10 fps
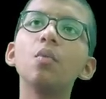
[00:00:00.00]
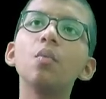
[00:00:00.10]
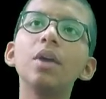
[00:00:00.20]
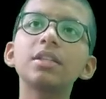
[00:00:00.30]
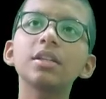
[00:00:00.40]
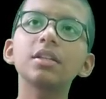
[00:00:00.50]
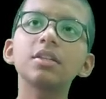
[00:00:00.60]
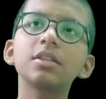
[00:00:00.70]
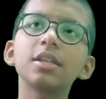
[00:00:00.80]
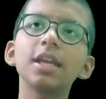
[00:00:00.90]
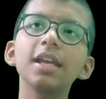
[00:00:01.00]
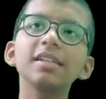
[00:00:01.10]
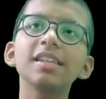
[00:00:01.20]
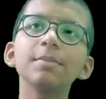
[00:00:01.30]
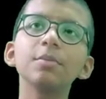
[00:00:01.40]
which
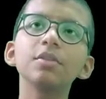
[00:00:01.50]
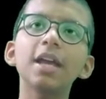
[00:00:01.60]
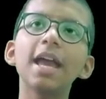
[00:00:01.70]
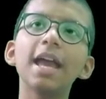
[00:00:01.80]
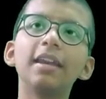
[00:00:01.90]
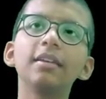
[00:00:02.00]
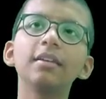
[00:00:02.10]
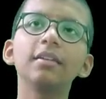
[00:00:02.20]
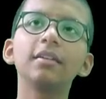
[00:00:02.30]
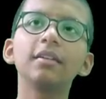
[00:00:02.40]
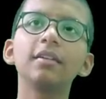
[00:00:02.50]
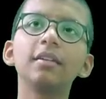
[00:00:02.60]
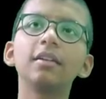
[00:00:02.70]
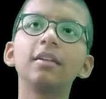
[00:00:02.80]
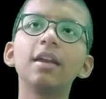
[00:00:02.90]
takes input n,
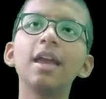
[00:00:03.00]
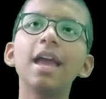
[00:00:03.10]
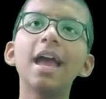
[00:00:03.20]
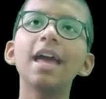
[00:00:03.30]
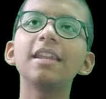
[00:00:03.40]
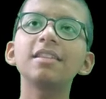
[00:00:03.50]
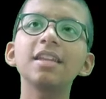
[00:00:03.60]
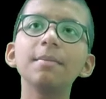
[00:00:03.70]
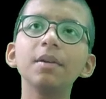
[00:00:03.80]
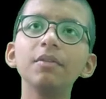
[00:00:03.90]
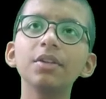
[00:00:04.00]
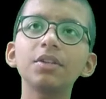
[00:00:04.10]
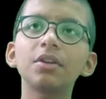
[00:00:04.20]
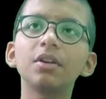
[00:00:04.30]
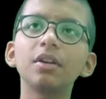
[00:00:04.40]
and it simply
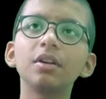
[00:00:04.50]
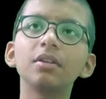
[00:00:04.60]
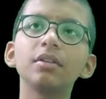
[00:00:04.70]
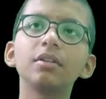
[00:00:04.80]
return